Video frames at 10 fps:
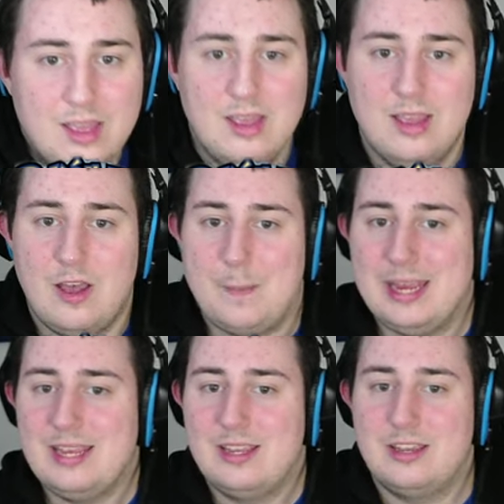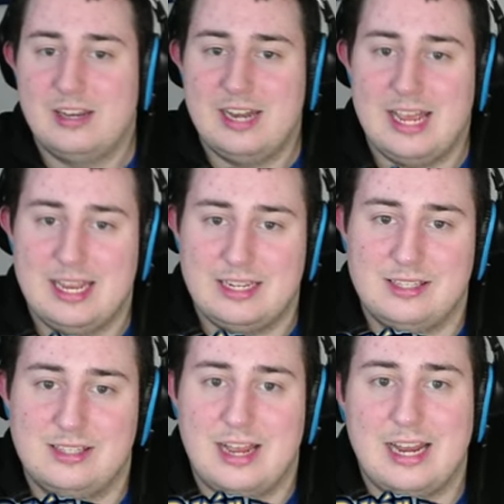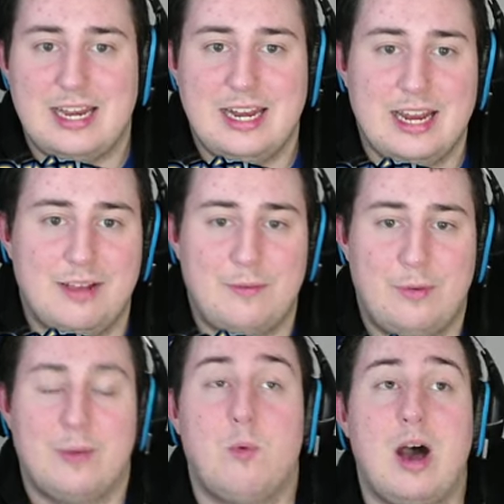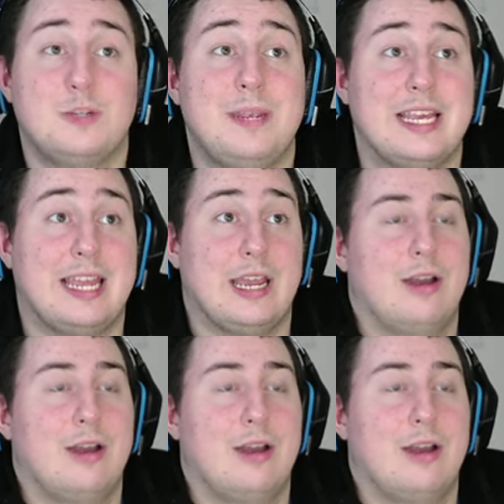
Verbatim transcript: My goodness, I need to get a watch me get like a.